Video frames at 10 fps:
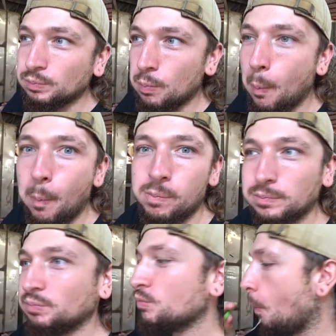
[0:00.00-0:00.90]
Mmm.
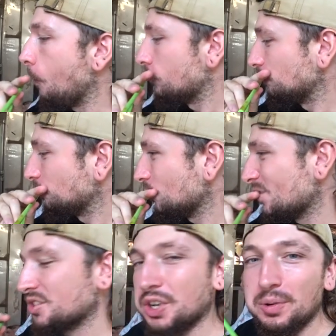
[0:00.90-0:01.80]

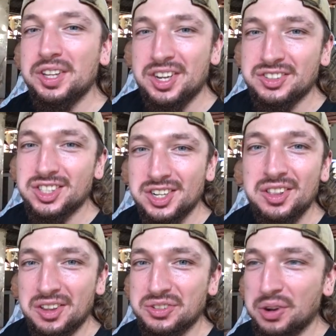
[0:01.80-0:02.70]
It's got a really nice skin
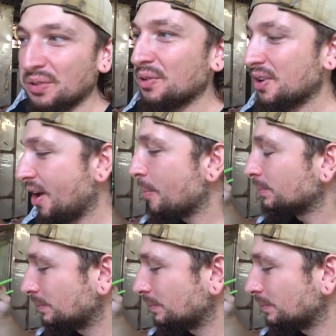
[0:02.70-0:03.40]
on that tofu, yeah.